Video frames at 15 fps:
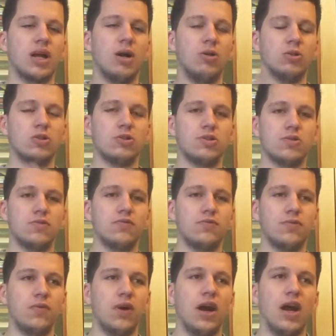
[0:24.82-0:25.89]
I was
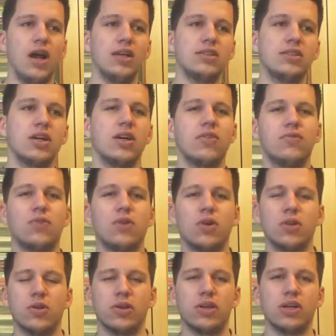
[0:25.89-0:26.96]
I started
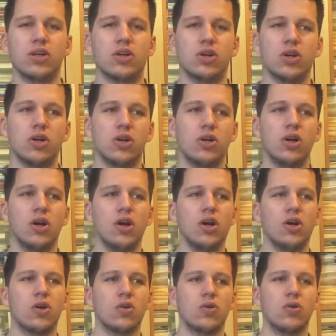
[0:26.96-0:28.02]
following a girl
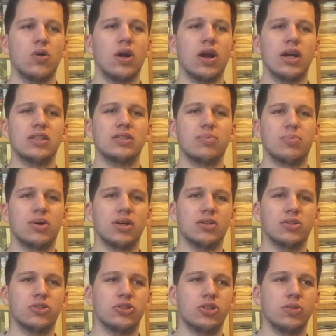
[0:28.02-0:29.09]
who has a
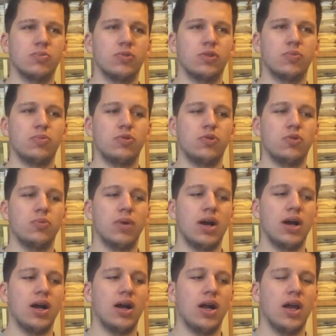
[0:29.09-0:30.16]
partnership with
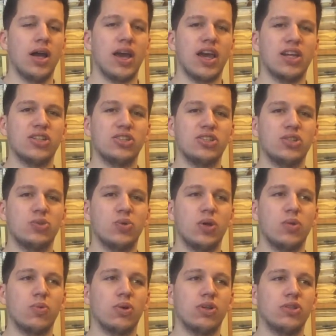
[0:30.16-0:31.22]
Puma, and she's
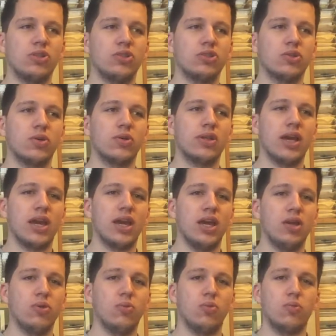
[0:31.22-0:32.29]
21 years old.
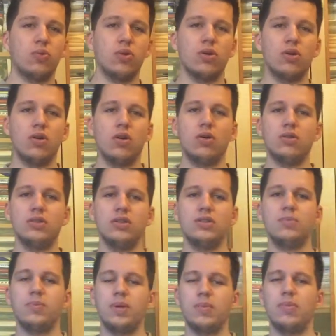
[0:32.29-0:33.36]
And what do all these
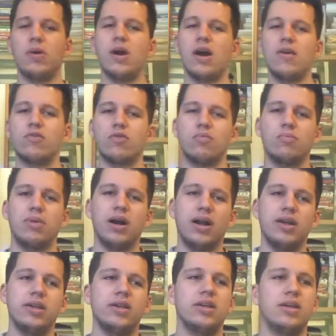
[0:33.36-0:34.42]
people have
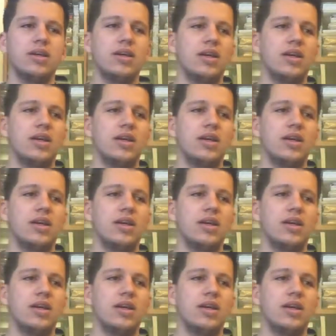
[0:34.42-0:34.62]
combined?